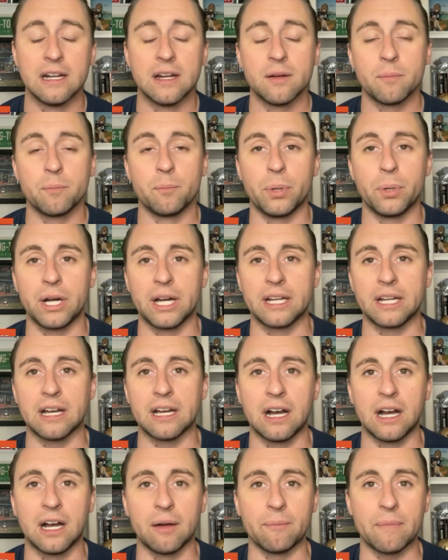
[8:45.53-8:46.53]
But
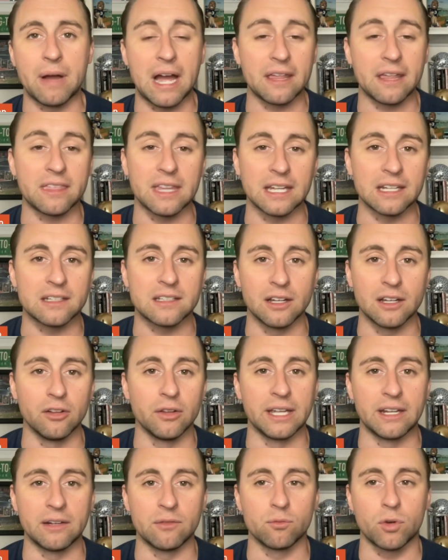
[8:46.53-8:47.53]
I think
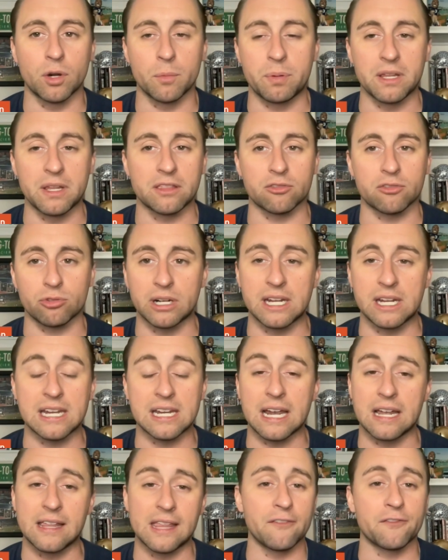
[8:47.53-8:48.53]
Dillon would be 3.
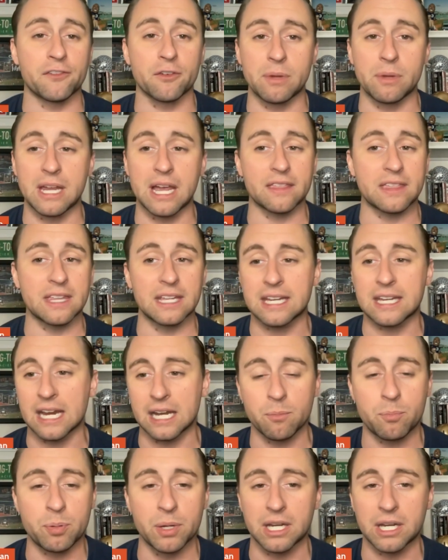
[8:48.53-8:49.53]
And then for me, I think Kenny
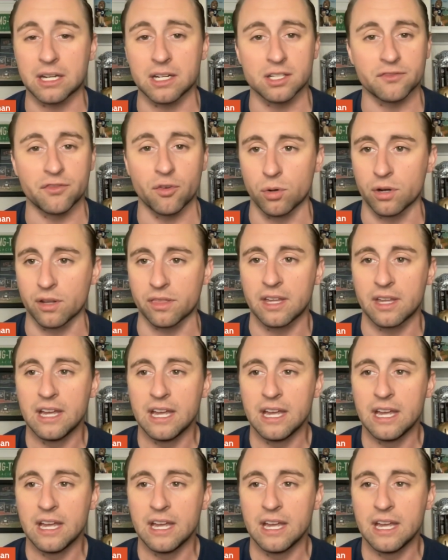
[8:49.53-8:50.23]
Pickett is 4th.